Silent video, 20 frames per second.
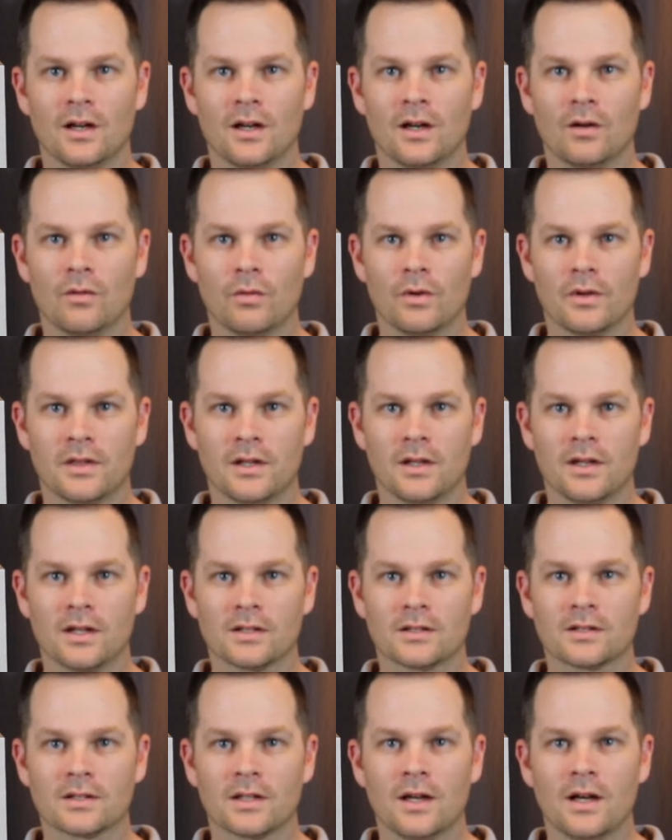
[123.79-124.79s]
within
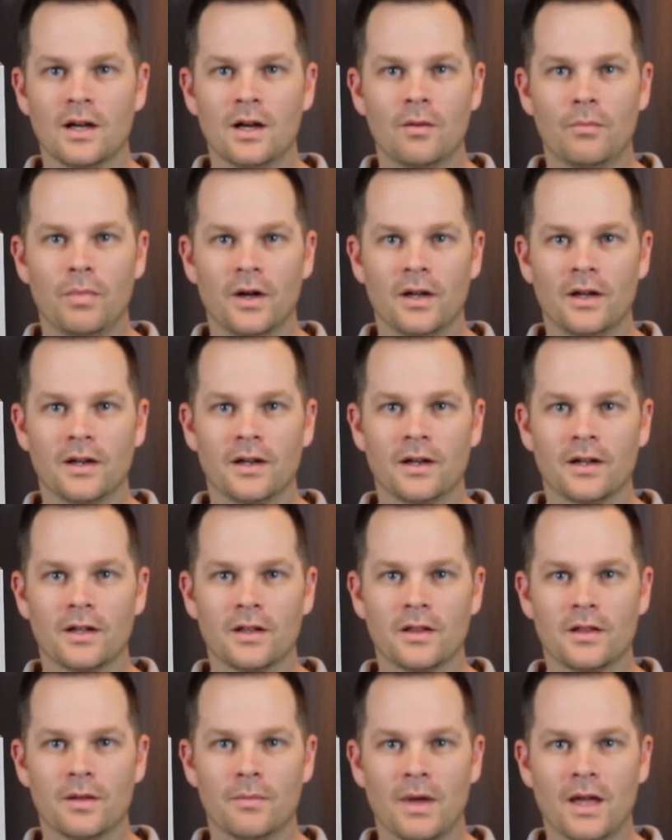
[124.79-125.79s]
us, but
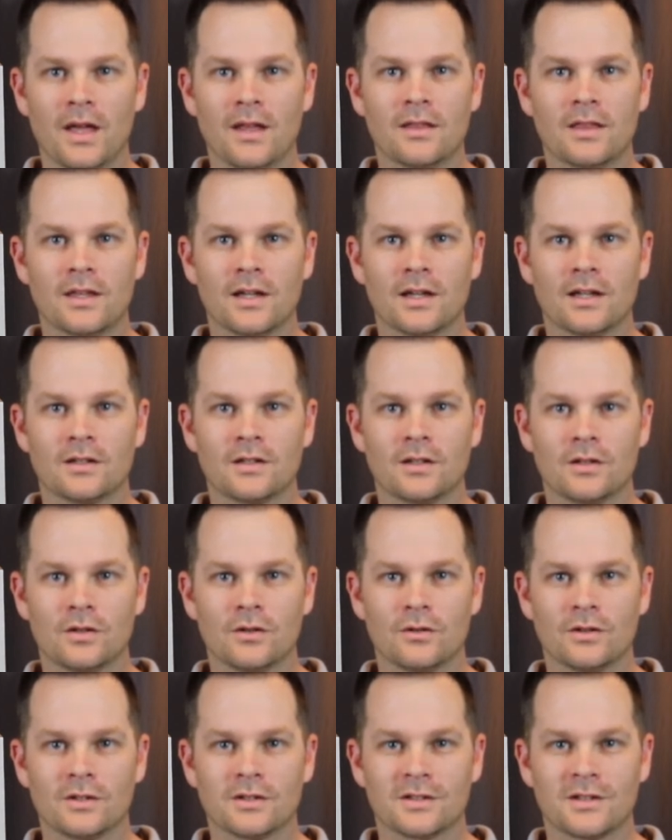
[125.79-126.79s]
the main thing to
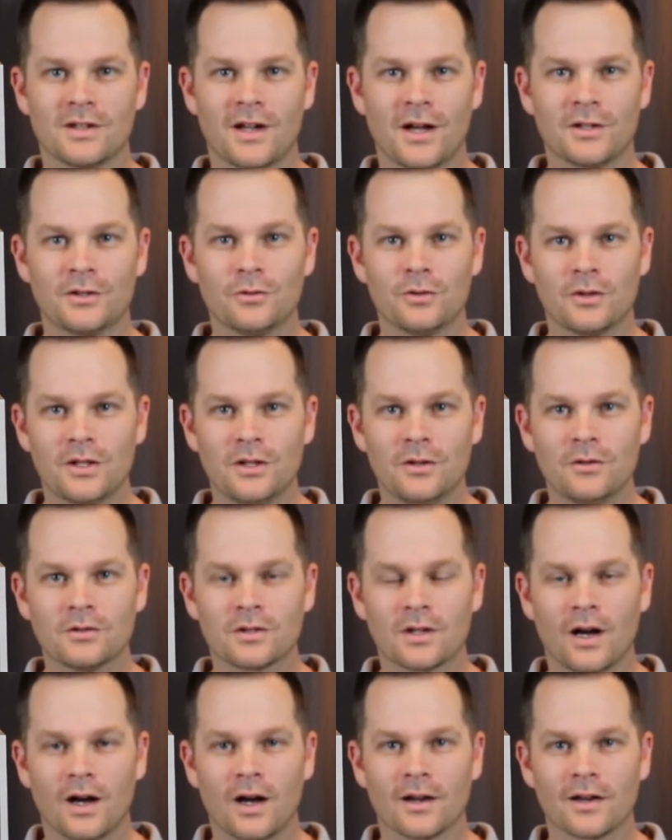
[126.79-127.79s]
do is not to accuse
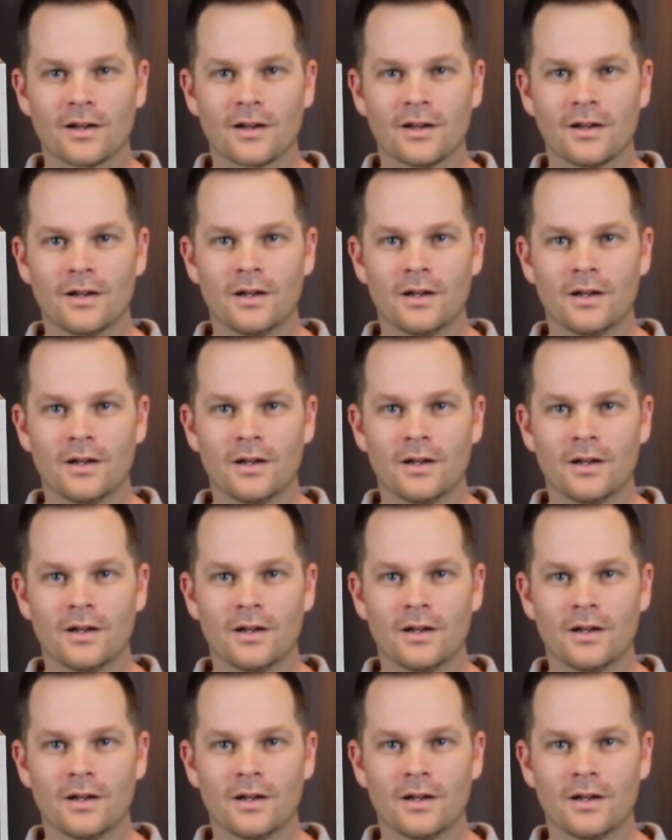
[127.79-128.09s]
God,